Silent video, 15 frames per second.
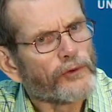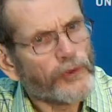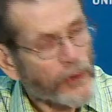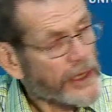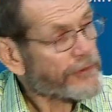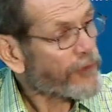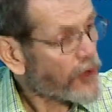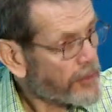
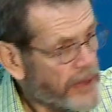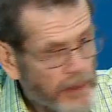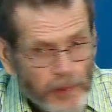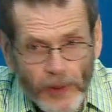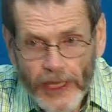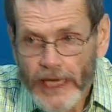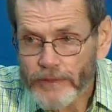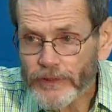24
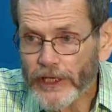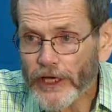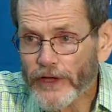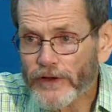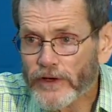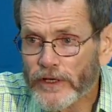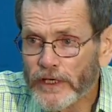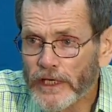people came
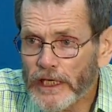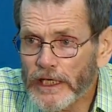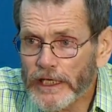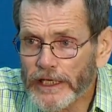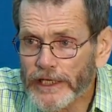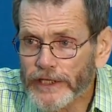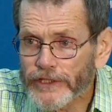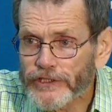together
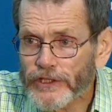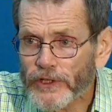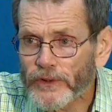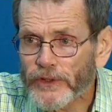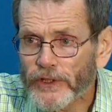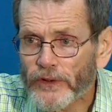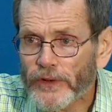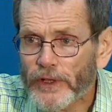in
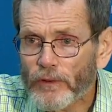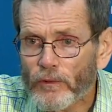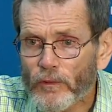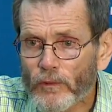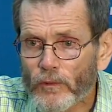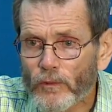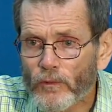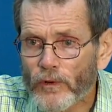0-degree
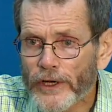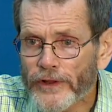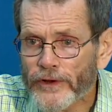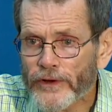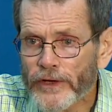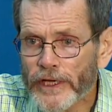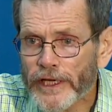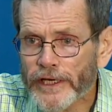
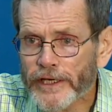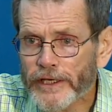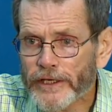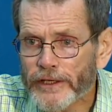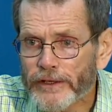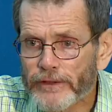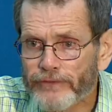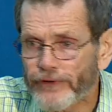weather at
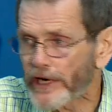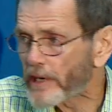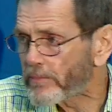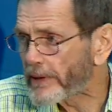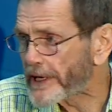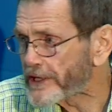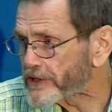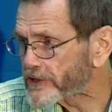a
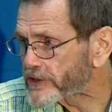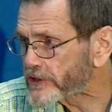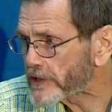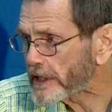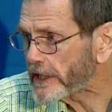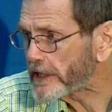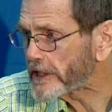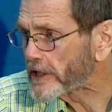fireplace
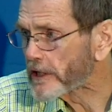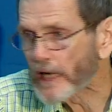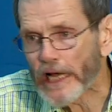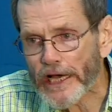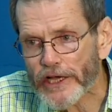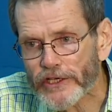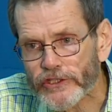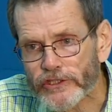heated
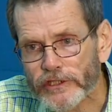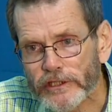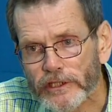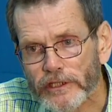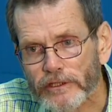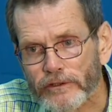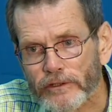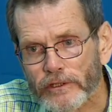lodge
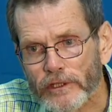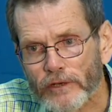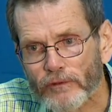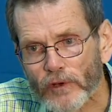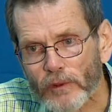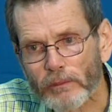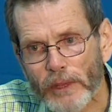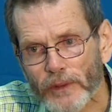in a
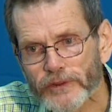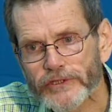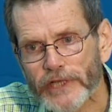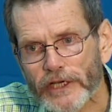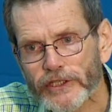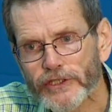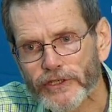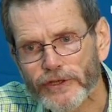remote
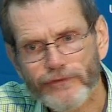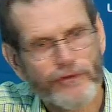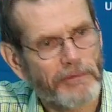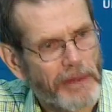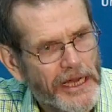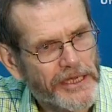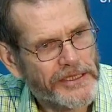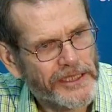section of
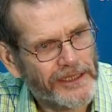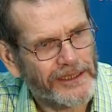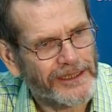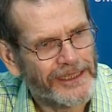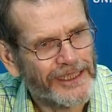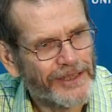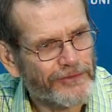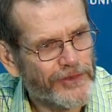Vermont
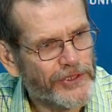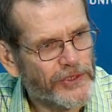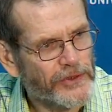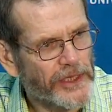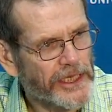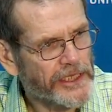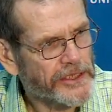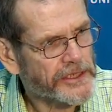for 2
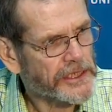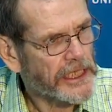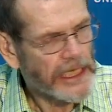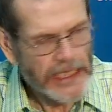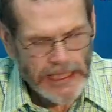days.